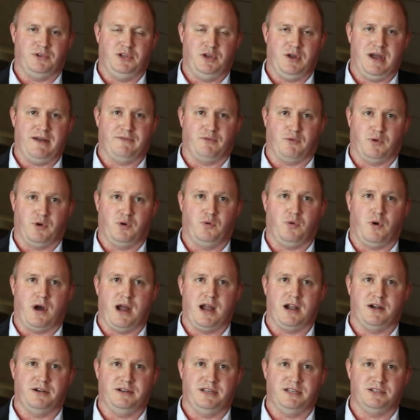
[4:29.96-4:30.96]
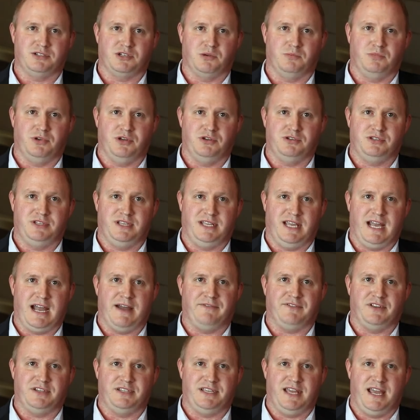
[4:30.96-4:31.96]
you have a required distribution that you
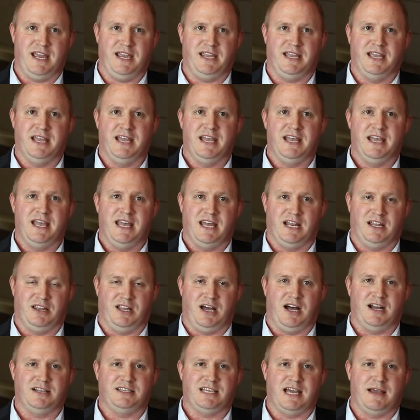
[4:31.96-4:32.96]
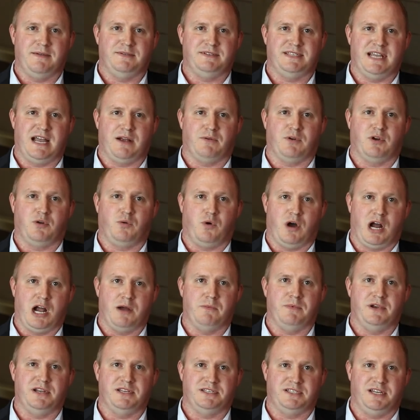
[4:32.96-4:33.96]
have to take, and a lot of times that
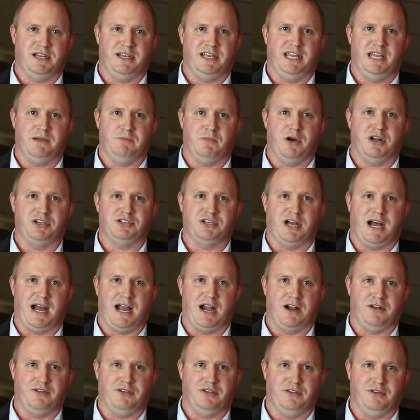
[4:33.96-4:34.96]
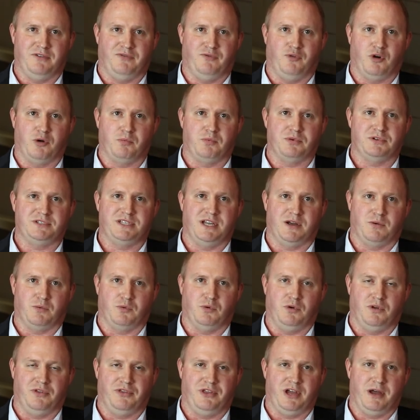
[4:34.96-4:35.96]
requirement is going to get much higher than the 4%
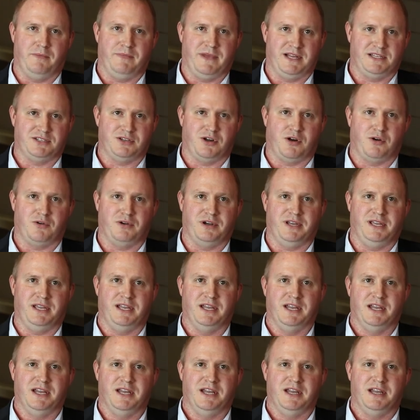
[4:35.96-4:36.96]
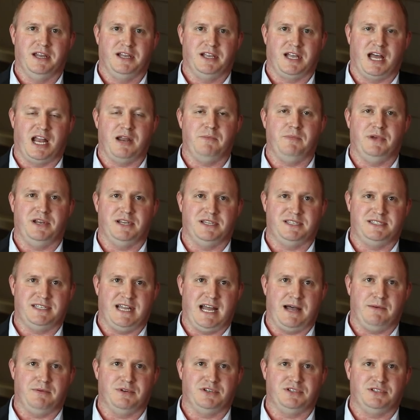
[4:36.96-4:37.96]
rule of thumb that's already kind of been
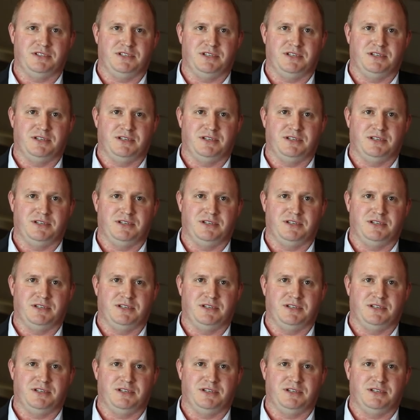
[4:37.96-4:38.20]
established.